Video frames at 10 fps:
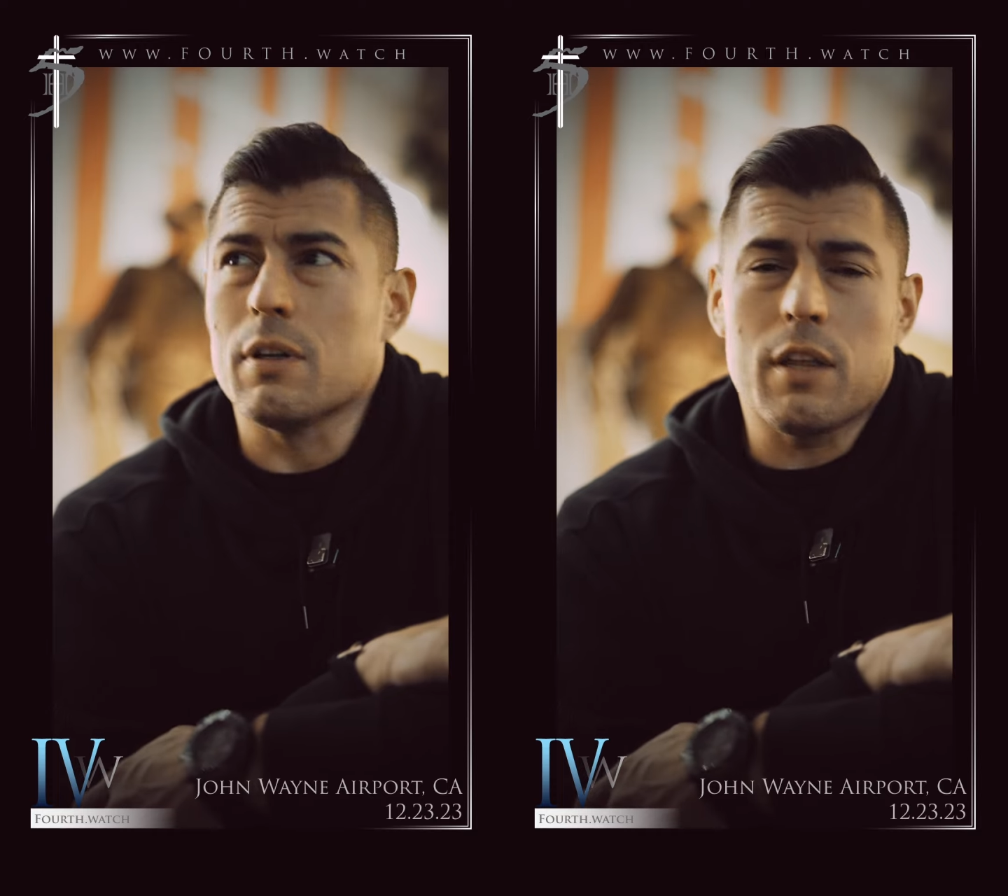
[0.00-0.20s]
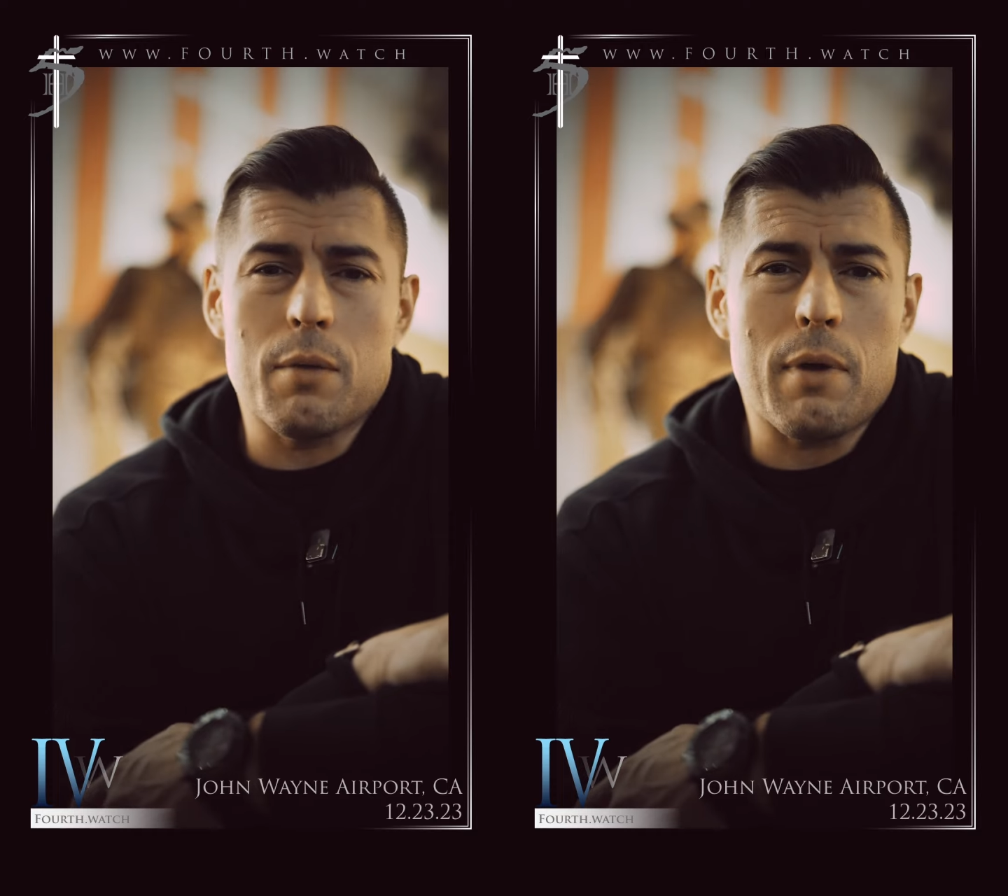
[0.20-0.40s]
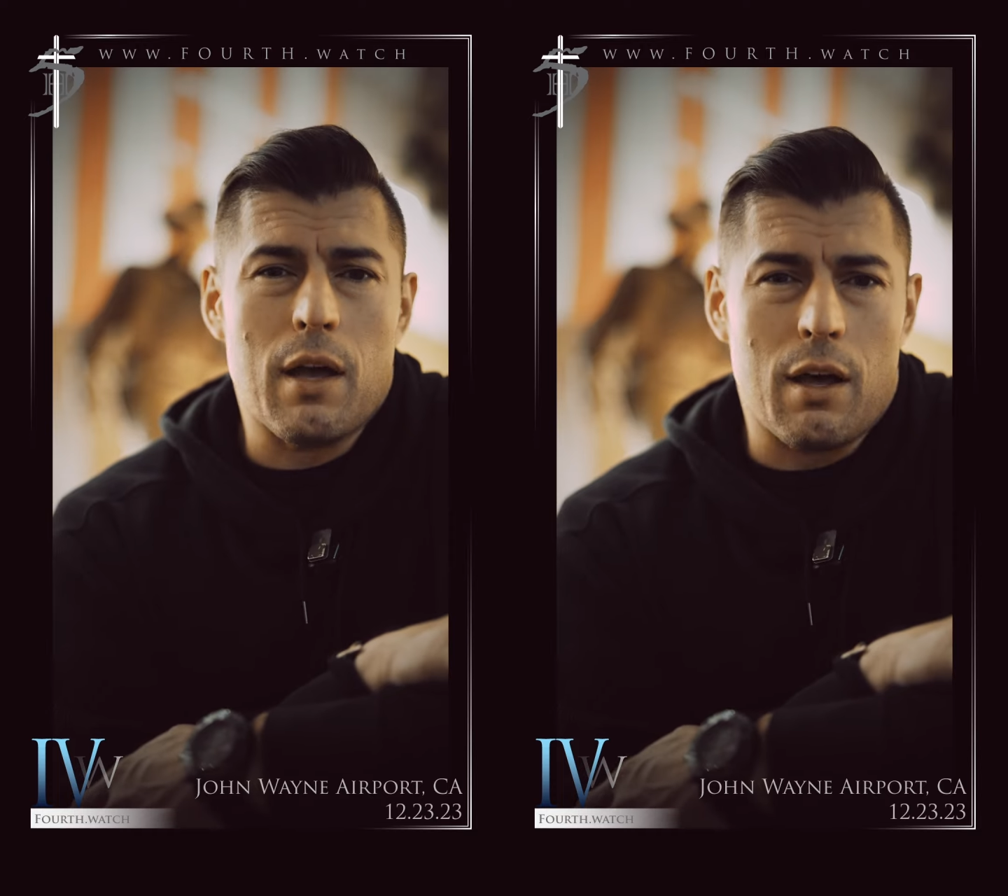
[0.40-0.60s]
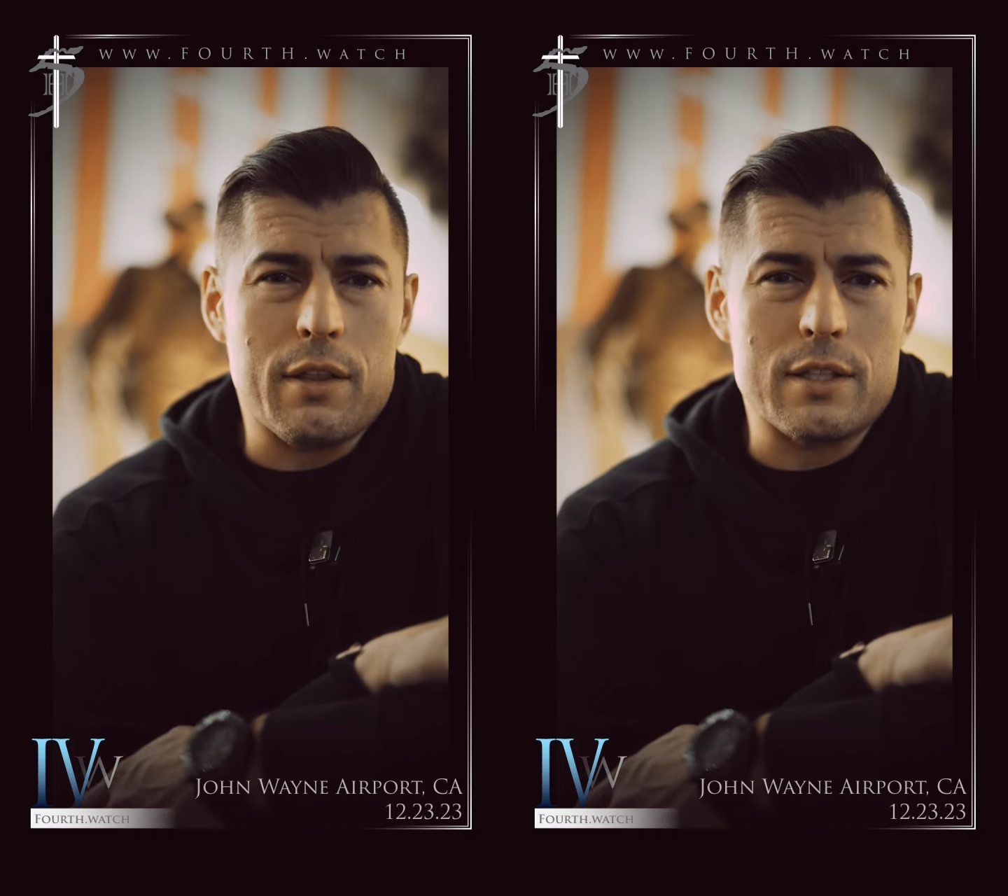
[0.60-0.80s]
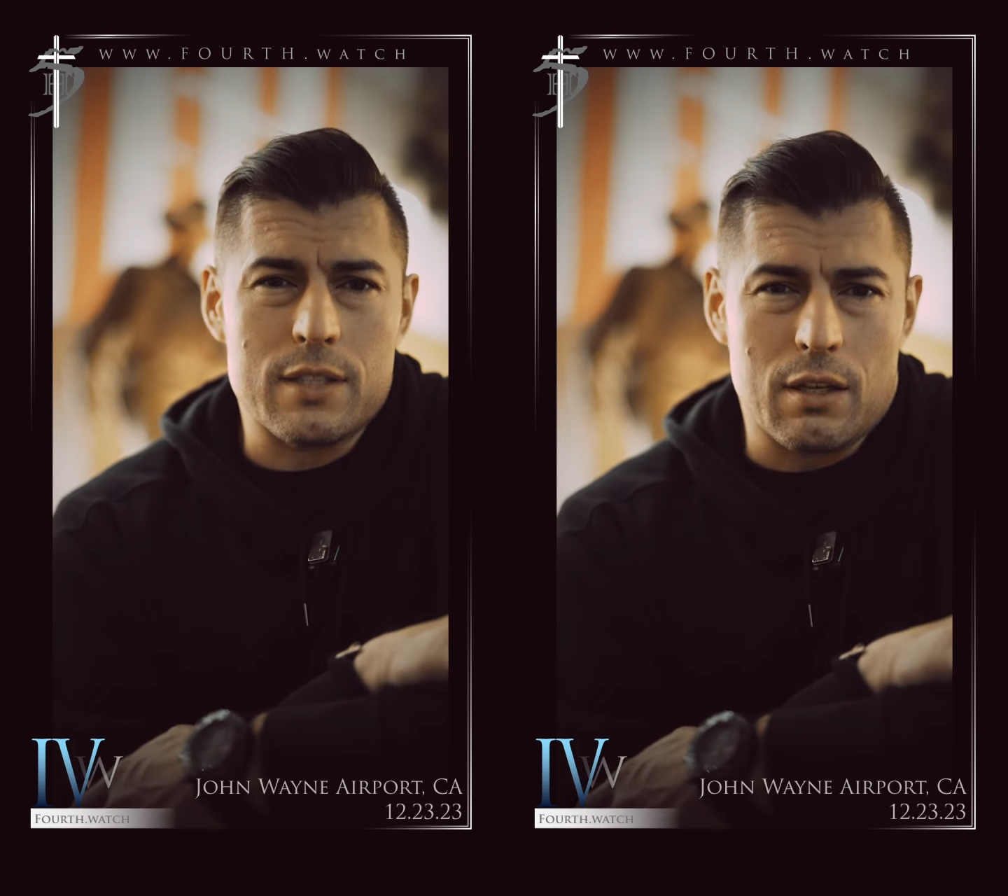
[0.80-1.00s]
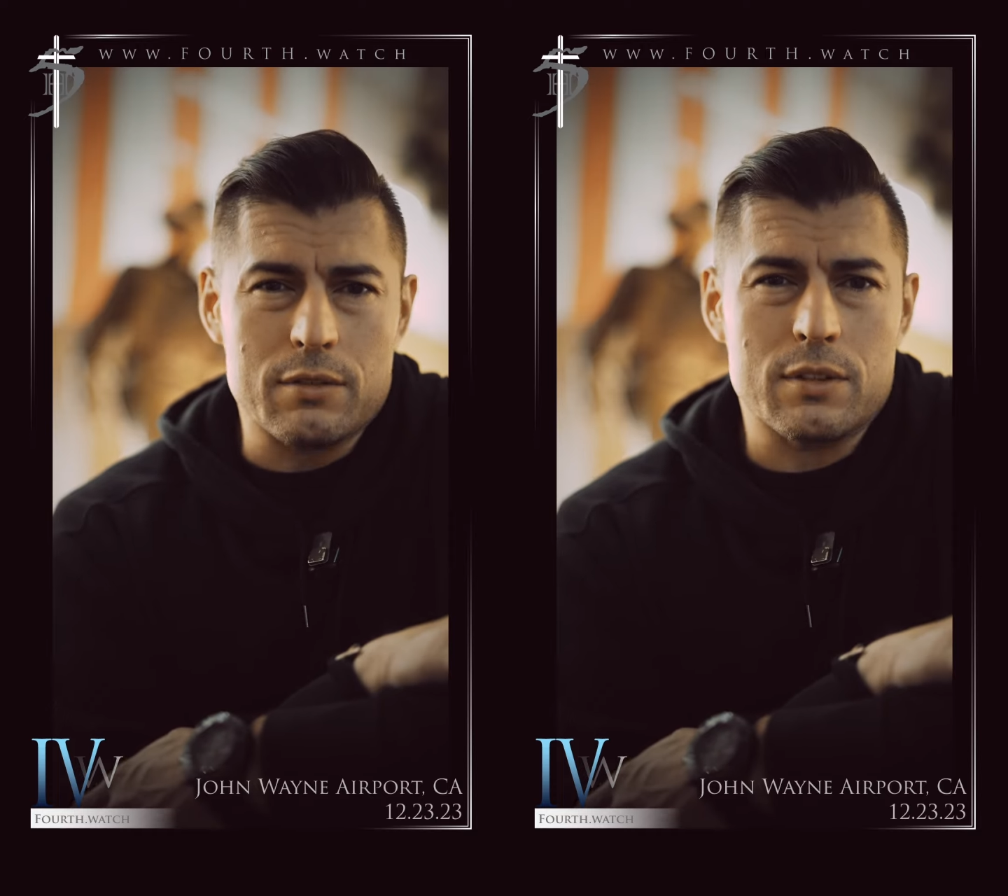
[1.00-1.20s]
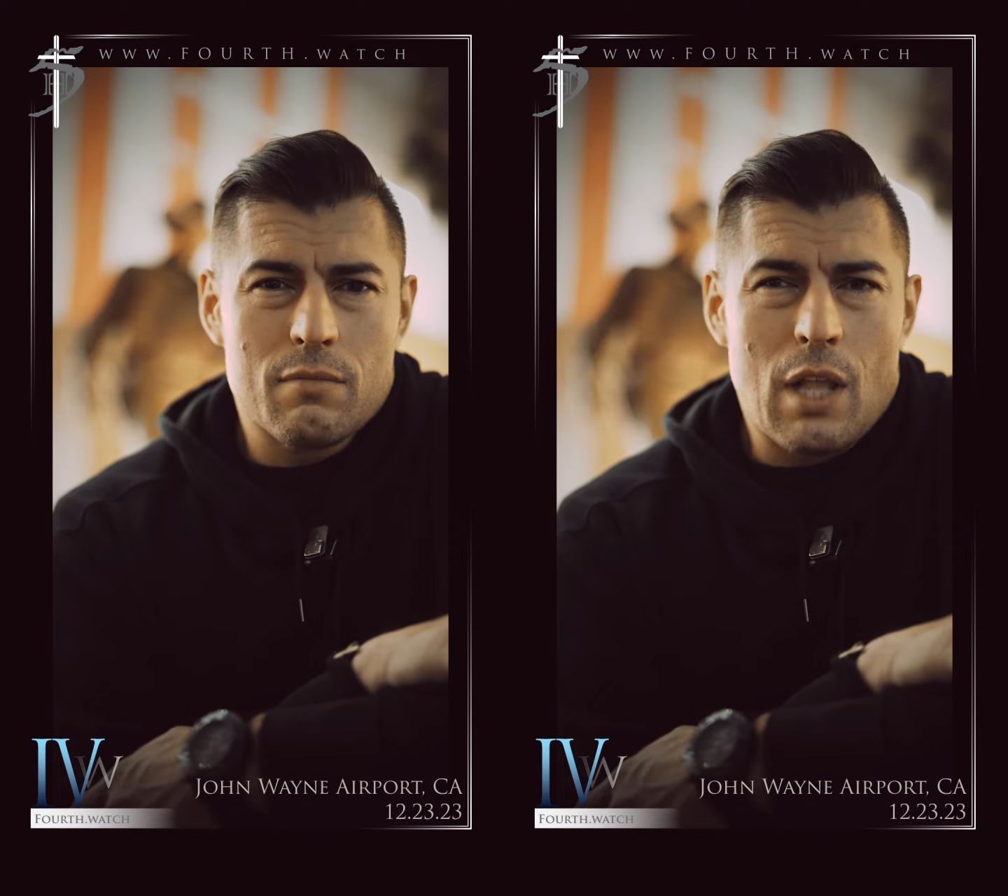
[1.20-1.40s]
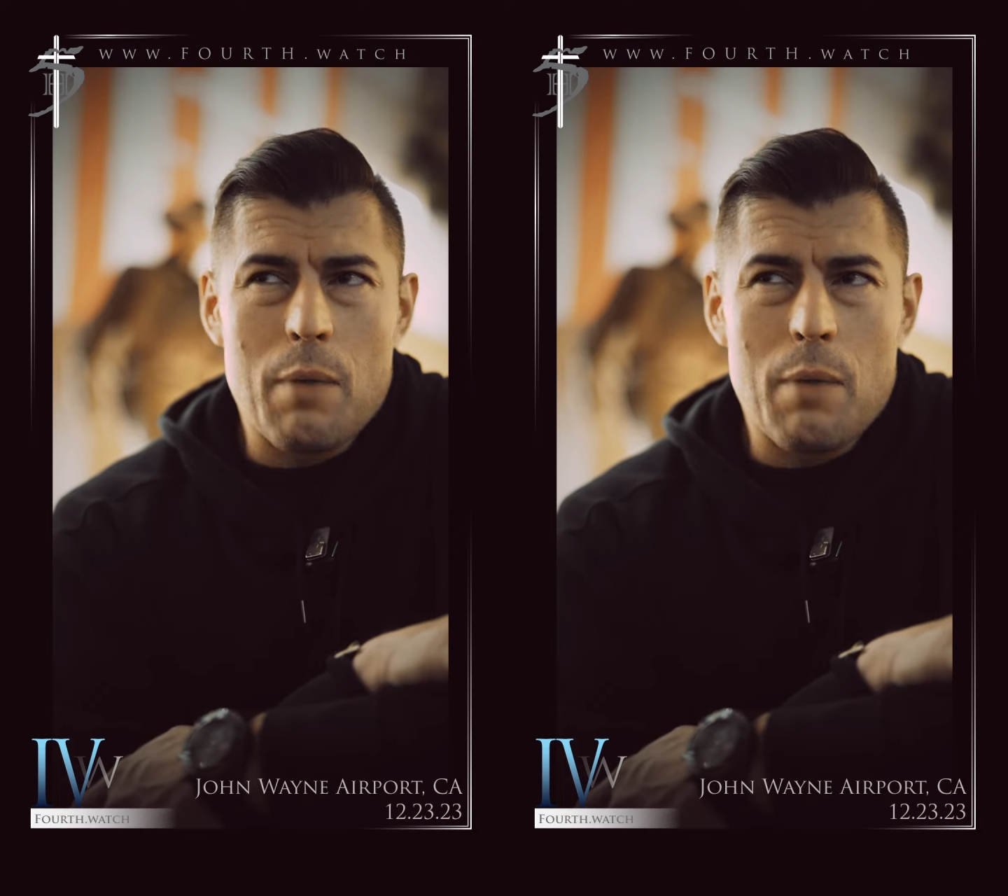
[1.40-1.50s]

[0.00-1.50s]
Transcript: Think about how that sounds.